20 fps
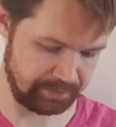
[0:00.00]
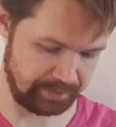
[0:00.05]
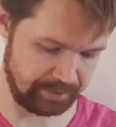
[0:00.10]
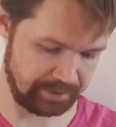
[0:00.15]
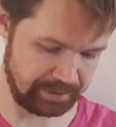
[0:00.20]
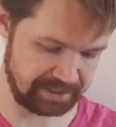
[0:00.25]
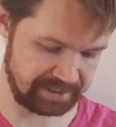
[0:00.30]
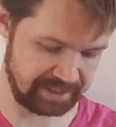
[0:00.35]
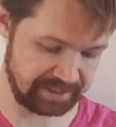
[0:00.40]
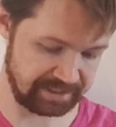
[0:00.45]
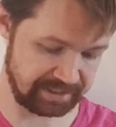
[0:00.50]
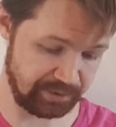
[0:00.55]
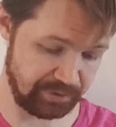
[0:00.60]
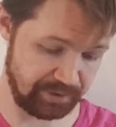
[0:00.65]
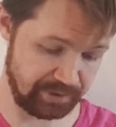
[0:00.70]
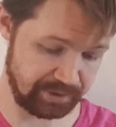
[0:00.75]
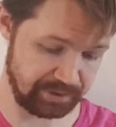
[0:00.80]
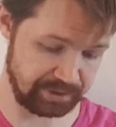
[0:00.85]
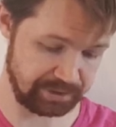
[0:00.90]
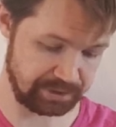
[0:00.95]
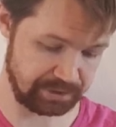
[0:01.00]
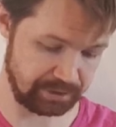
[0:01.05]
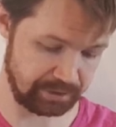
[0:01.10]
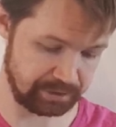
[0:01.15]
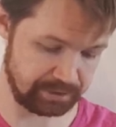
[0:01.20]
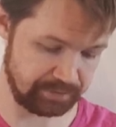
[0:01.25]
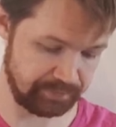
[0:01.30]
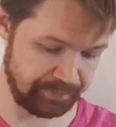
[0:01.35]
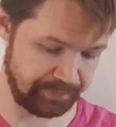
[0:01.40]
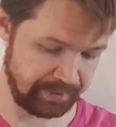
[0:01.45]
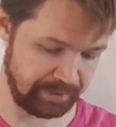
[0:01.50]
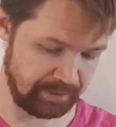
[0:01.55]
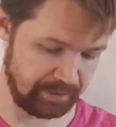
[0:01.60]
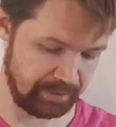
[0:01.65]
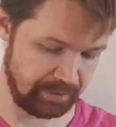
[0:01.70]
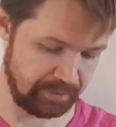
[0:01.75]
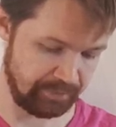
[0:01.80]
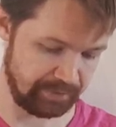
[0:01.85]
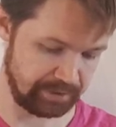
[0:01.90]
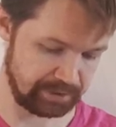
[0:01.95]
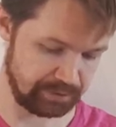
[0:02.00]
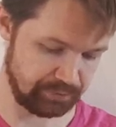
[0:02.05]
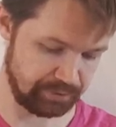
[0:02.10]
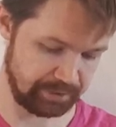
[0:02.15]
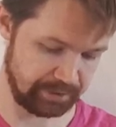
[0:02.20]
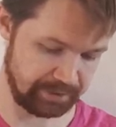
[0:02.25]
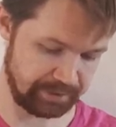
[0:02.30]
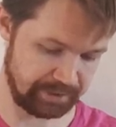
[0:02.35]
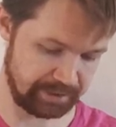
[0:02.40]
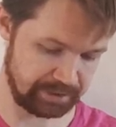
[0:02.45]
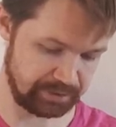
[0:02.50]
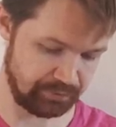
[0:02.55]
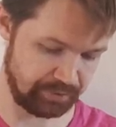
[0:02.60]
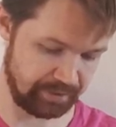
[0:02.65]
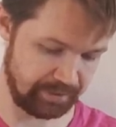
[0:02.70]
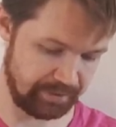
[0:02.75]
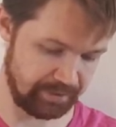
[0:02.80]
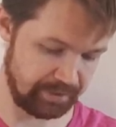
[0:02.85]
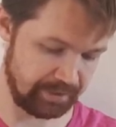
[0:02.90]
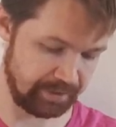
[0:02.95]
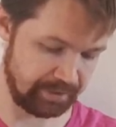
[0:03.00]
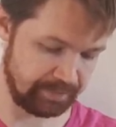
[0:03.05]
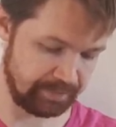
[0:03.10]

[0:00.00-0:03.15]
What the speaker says: In this case, I think this glass fits really nice with